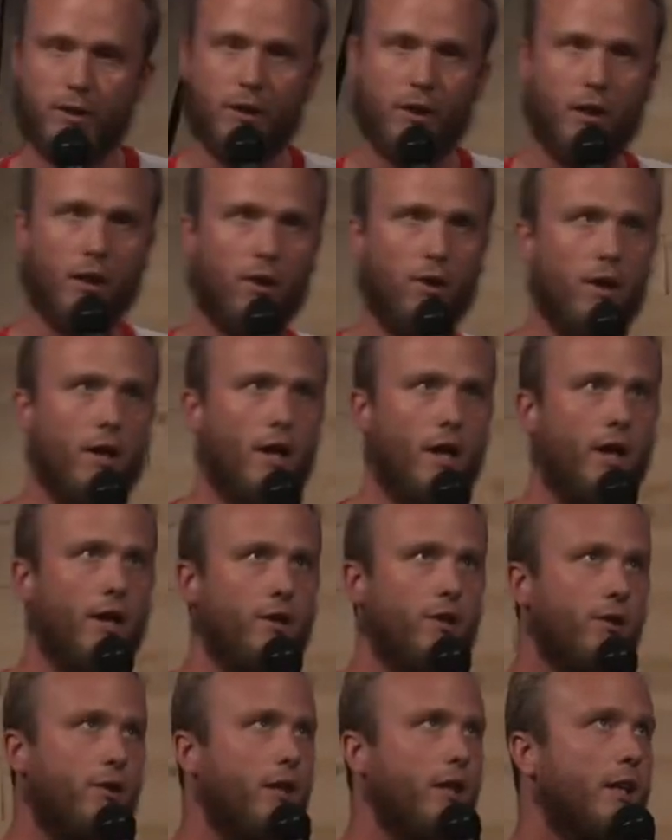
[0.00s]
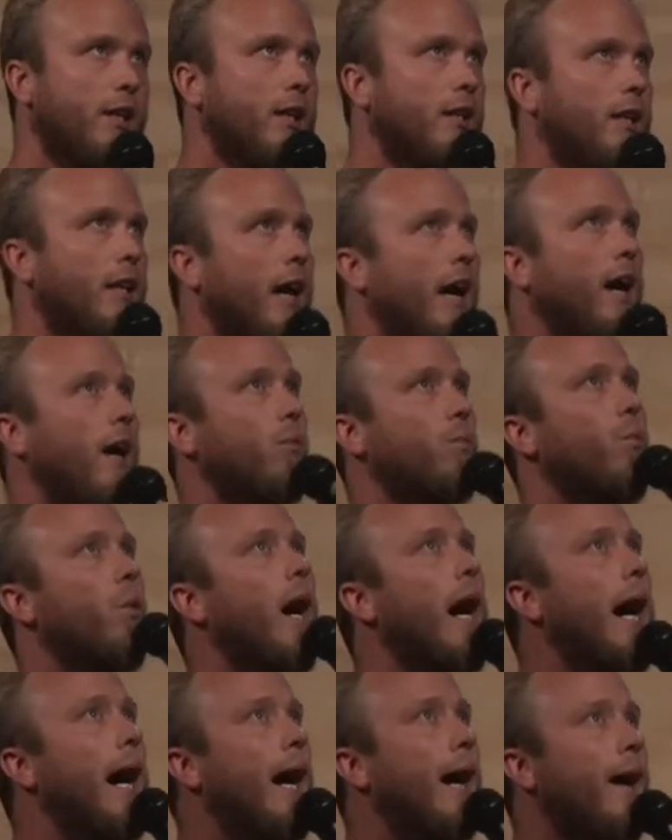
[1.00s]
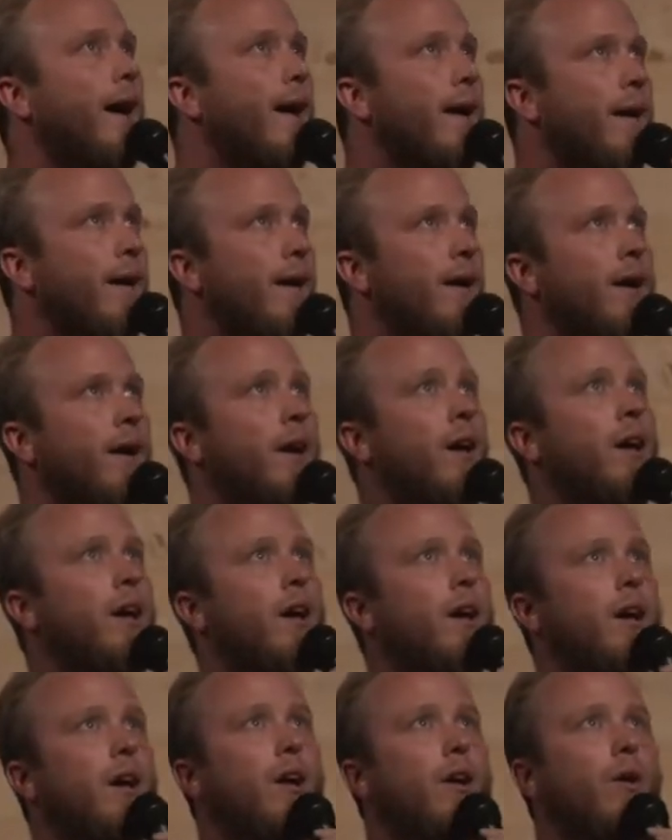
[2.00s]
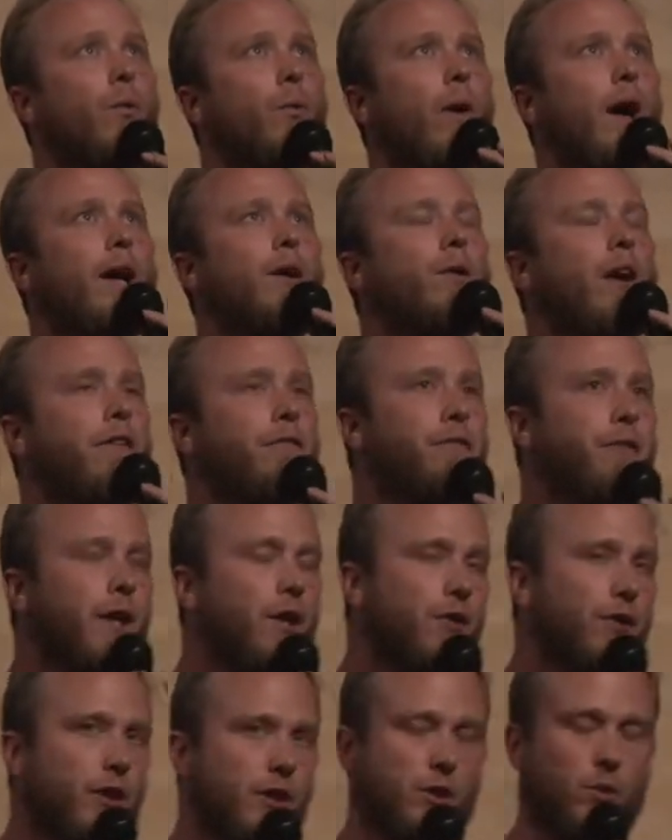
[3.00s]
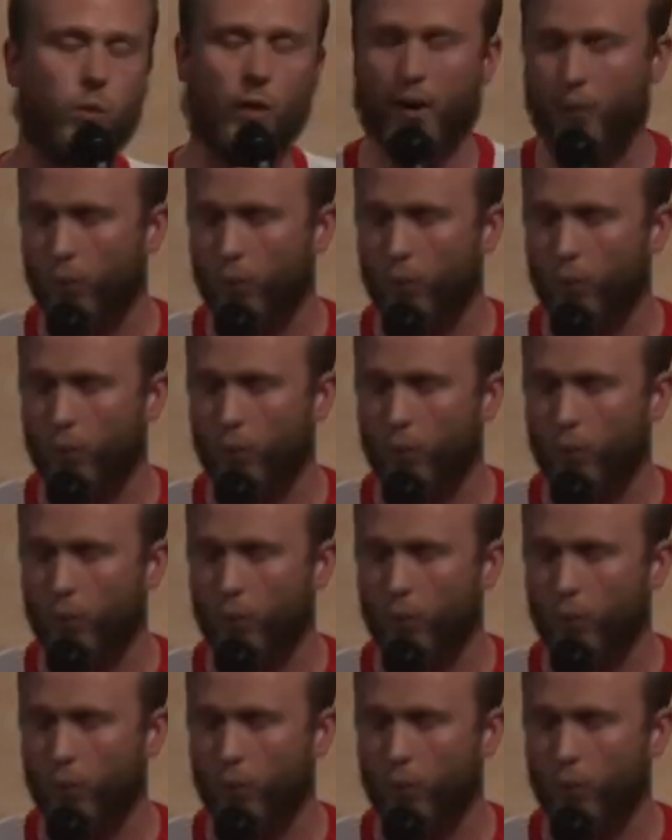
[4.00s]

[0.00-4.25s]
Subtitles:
ago. And you're thinking, God, why? Why do I feel this way?